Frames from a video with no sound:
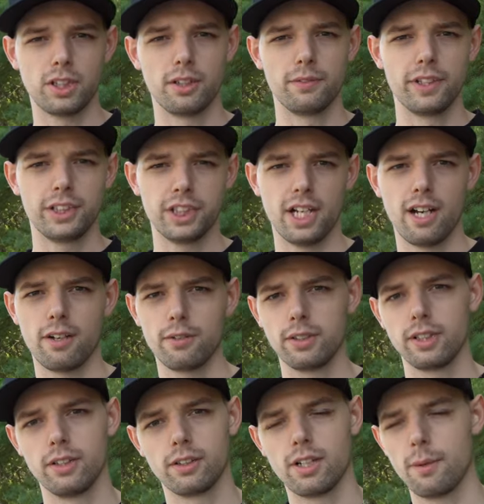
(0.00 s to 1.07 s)
started reaching out,
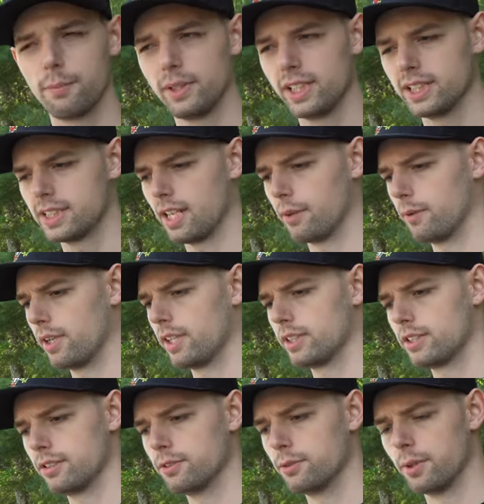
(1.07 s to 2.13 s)
little companies that
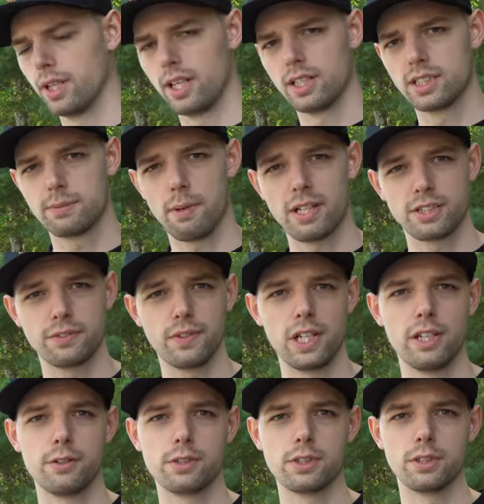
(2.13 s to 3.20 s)
wanted to uh, sponsor
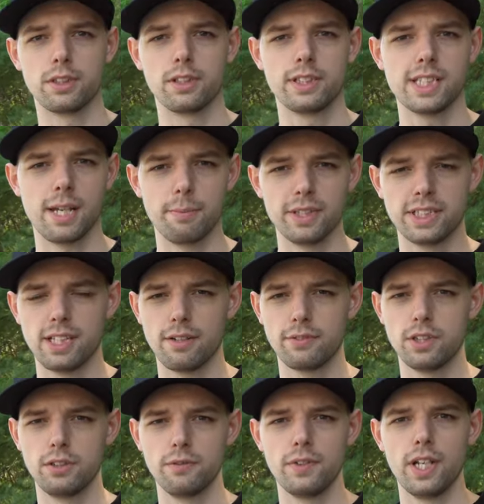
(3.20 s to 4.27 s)
videos or send me stuff
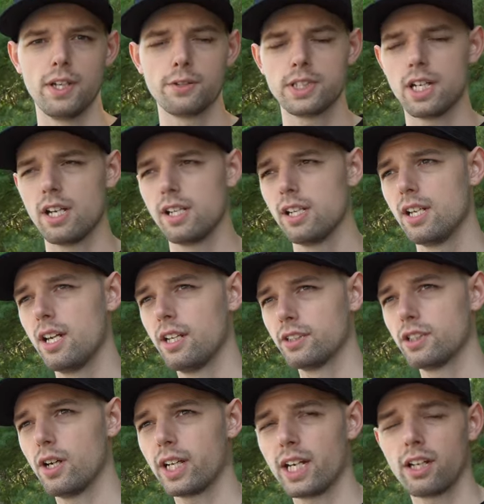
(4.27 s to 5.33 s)
to do videos on.
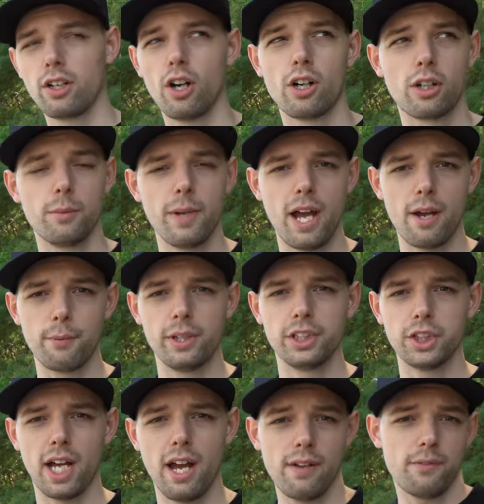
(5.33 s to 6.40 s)
So I got a cargo mat,
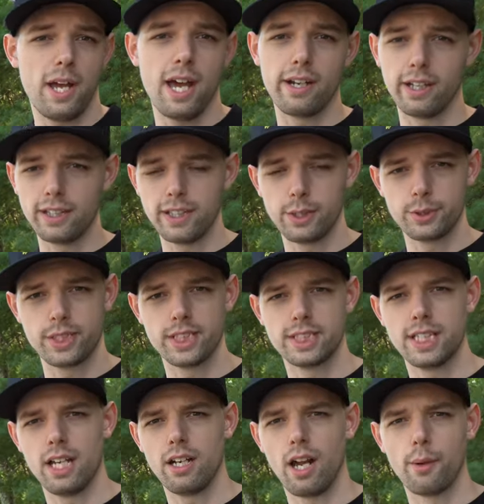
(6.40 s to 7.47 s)
which I've had it in there since
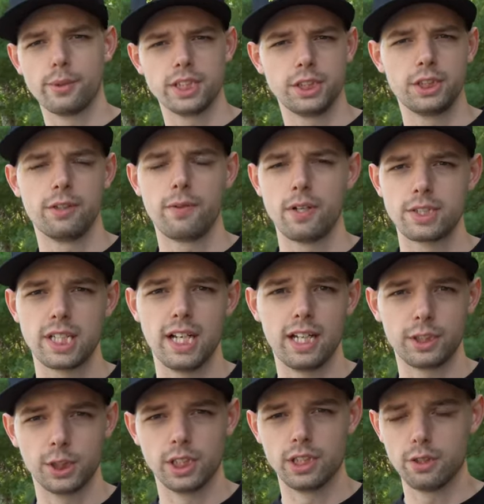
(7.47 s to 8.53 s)
then. I wasn't sure if I was gonna
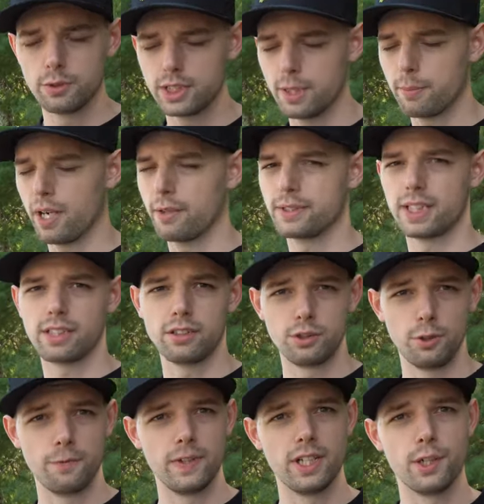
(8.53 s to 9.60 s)
actually use it, but I was like, I'll
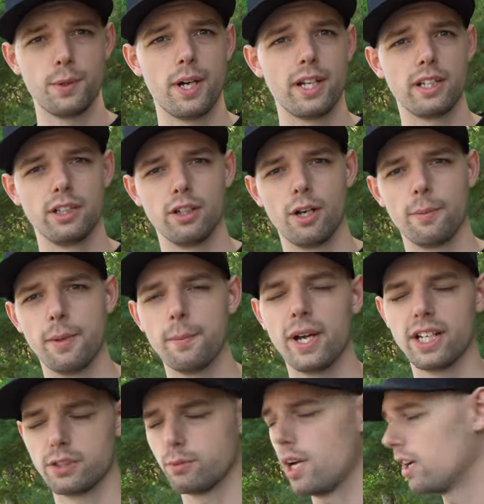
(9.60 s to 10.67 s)
do a video on it, you know what I mean,
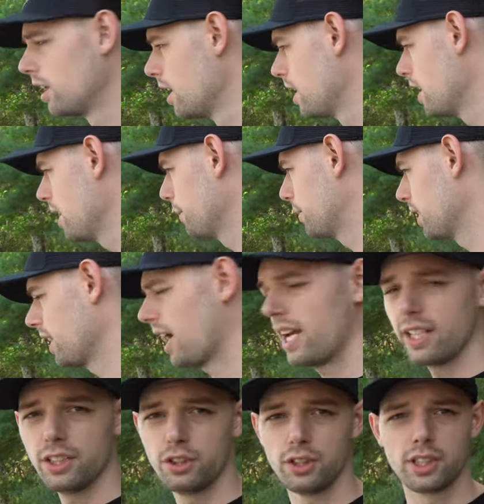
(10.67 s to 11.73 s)
might as well but I
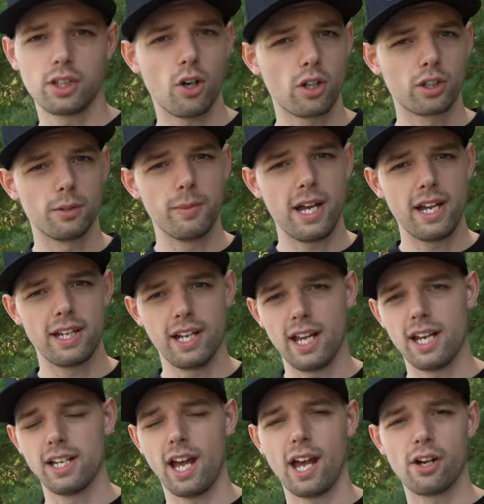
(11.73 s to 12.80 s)
enjoy the cargo mat
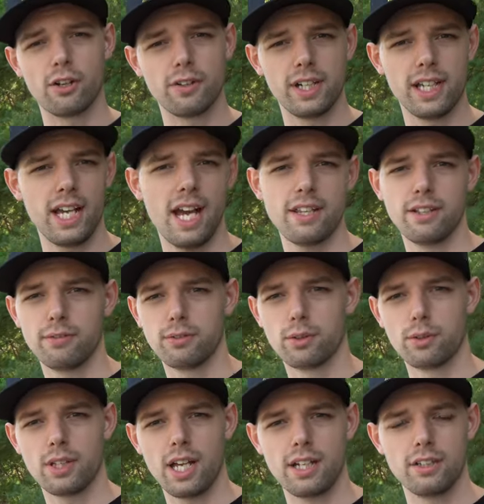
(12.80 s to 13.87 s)
and I already had the
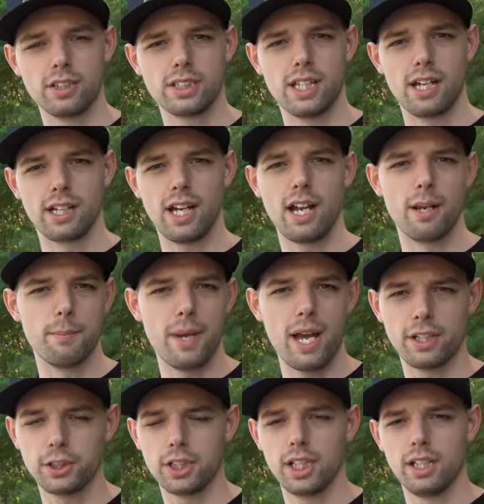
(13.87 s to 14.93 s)
floor liners that kind of
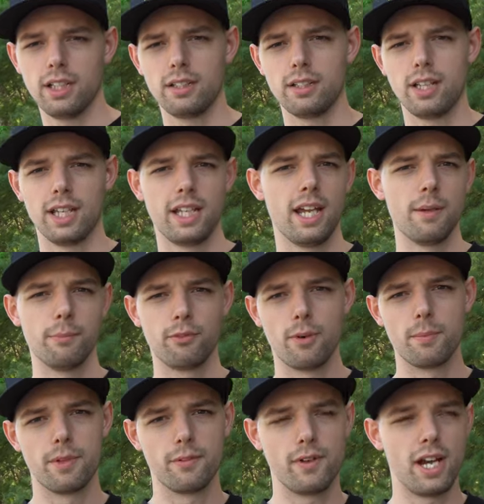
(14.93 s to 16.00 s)
matched it. They came
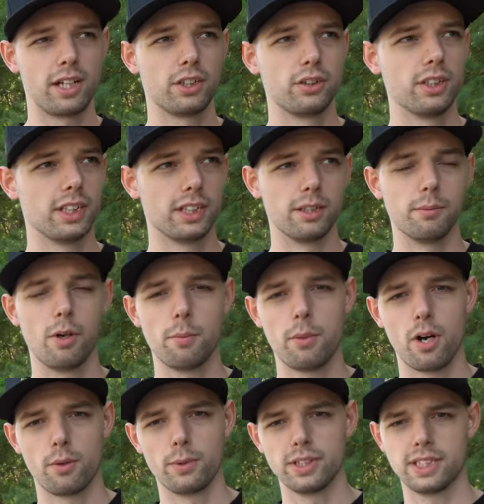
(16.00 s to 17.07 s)
from the factory, like they're
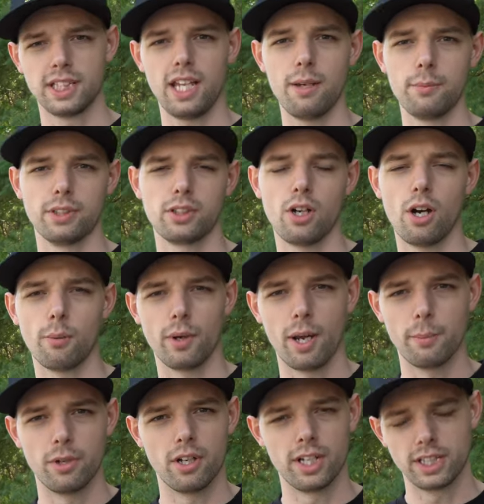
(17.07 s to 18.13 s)
Mopar ones that came with the car when I
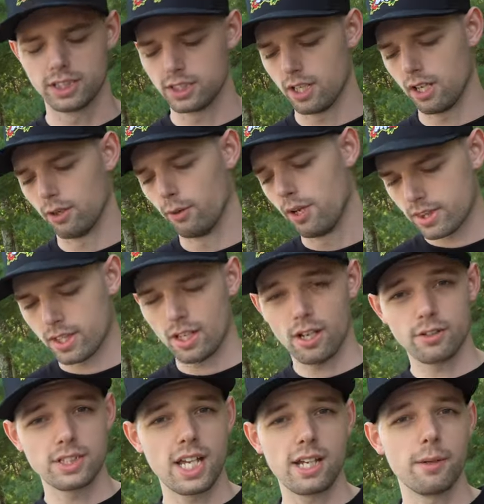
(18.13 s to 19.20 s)
bought it. So
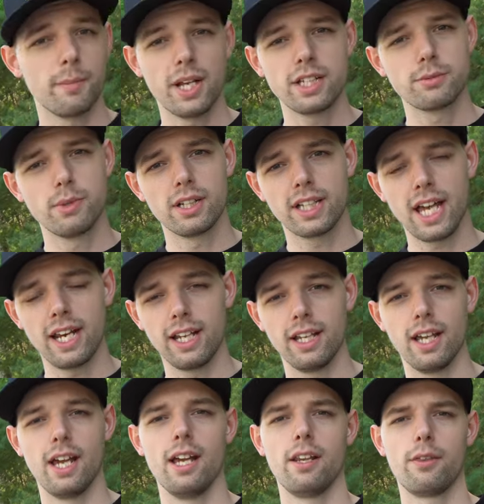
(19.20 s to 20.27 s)
I was like, I might as well get it
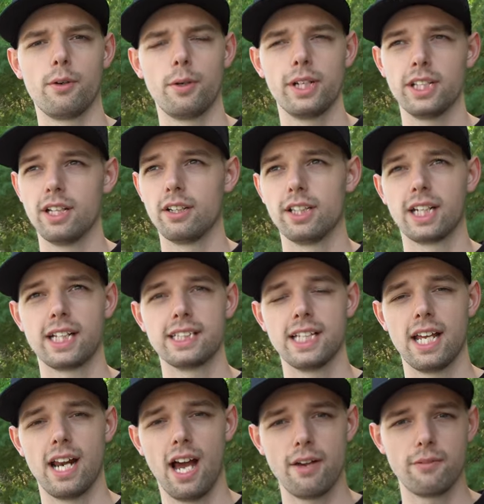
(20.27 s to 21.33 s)
and throw it in there. And like I
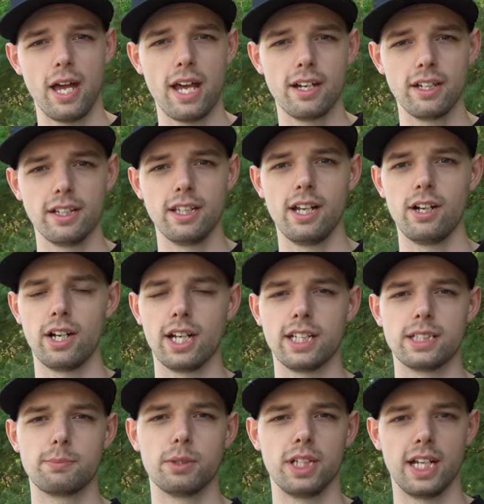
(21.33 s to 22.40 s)
said, I've had it in there and
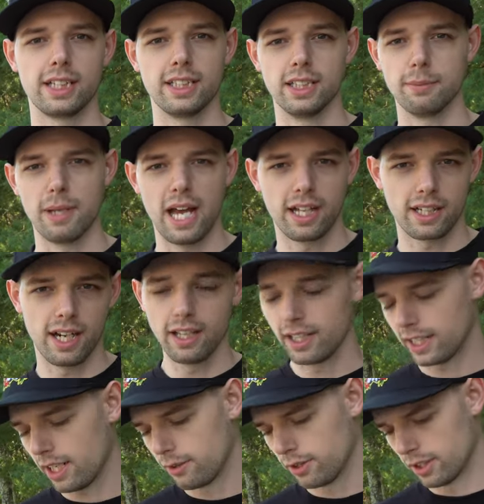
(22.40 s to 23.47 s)
it's protected the back and I
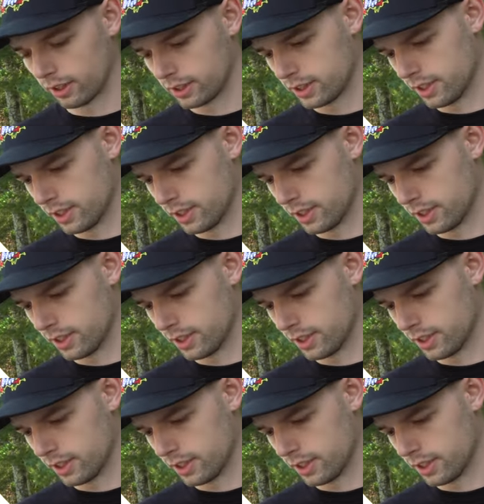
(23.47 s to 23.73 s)
like how it looks.